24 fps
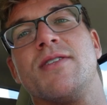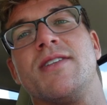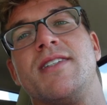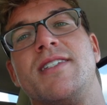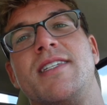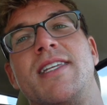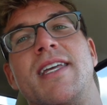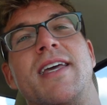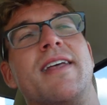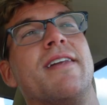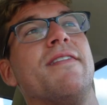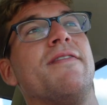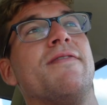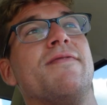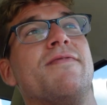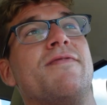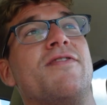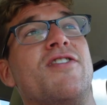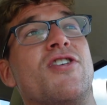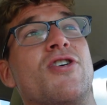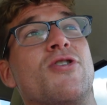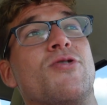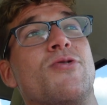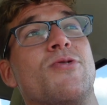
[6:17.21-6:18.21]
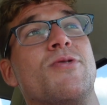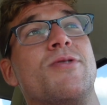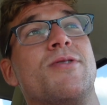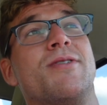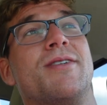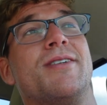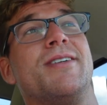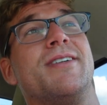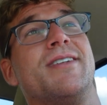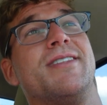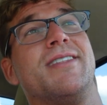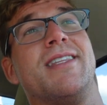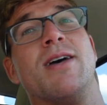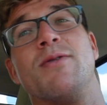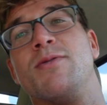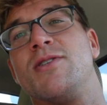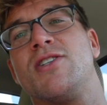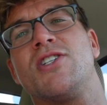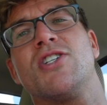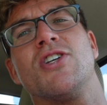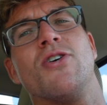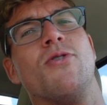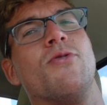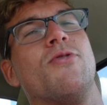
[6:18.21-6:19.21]
see you in a few that
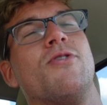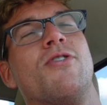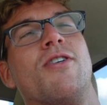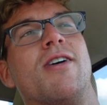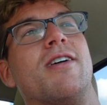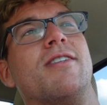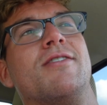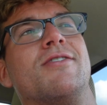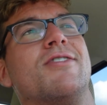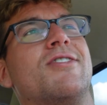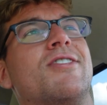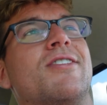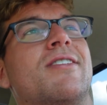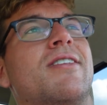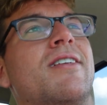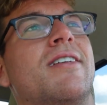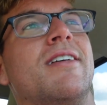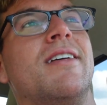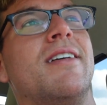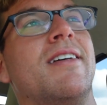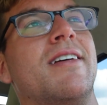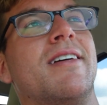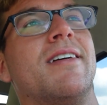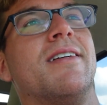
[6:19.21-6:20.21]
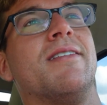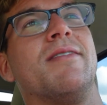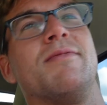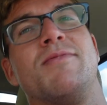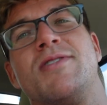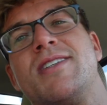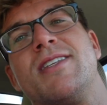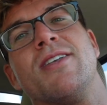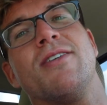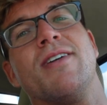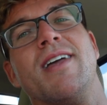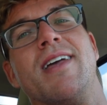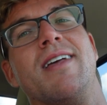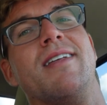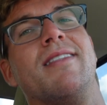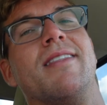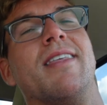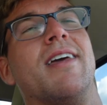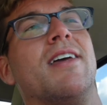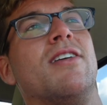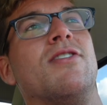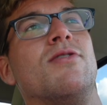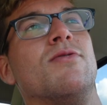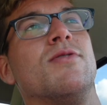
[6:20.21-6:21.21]
was so cringe I'm still
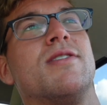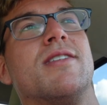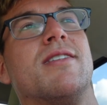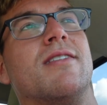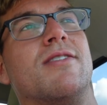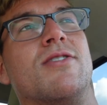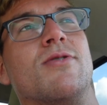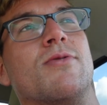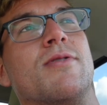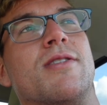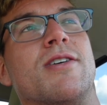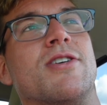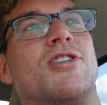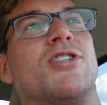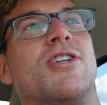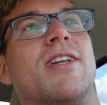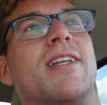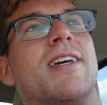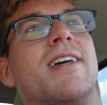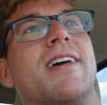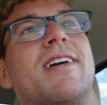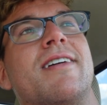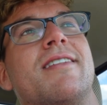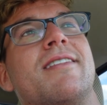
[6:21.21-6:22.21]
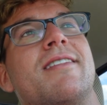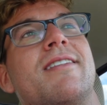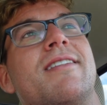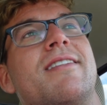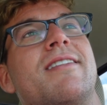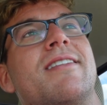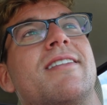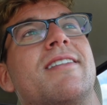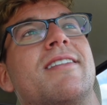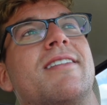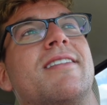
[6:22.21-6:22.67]
getting like used to doing this shit again